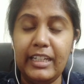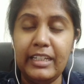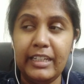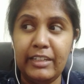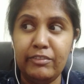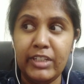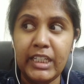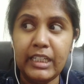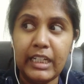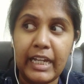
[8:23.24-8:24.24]
In the
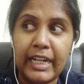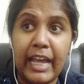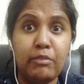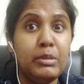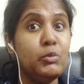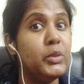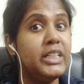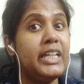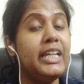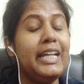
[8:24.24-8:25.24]
evening, and I've been
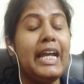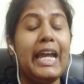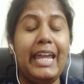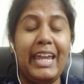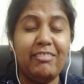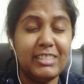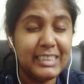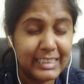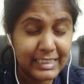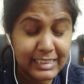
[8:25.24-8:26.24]
working ever
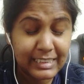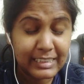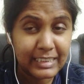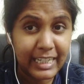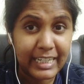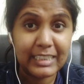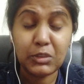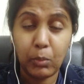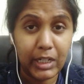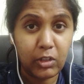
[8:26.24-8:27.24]
since, and
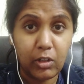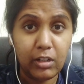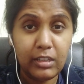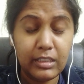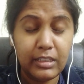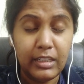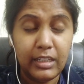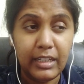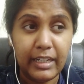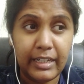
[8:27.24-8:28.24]
it's 1 o'clock,
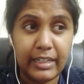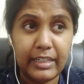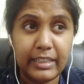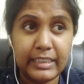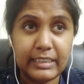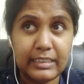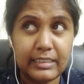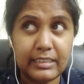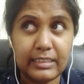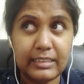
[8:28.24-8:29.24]
and
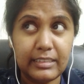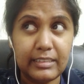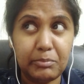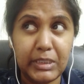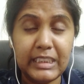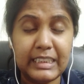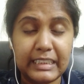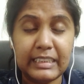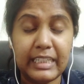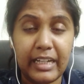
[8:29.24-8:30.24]
it's been
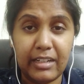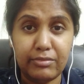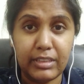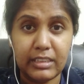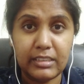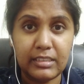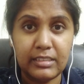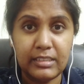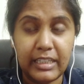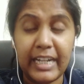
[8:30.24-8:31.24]
6.5 hours,
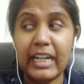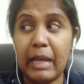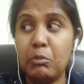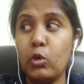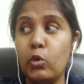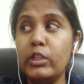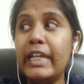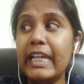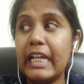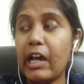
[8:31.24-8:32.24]
and I'm
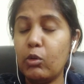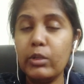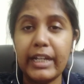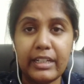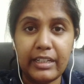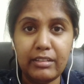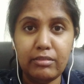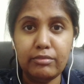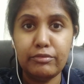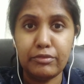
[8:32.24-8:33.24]
only now getting
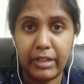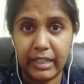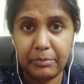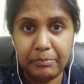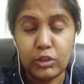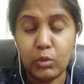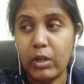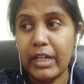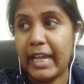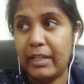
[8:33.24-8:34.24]
free. So
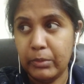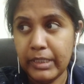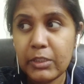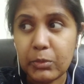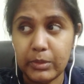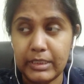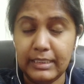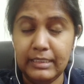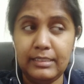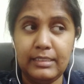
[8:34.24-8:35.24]
what I will do
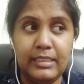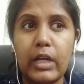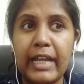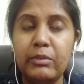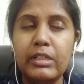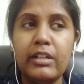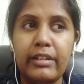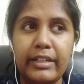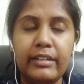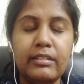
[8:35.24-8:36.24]
is I will
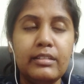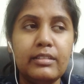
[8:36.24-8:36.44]
read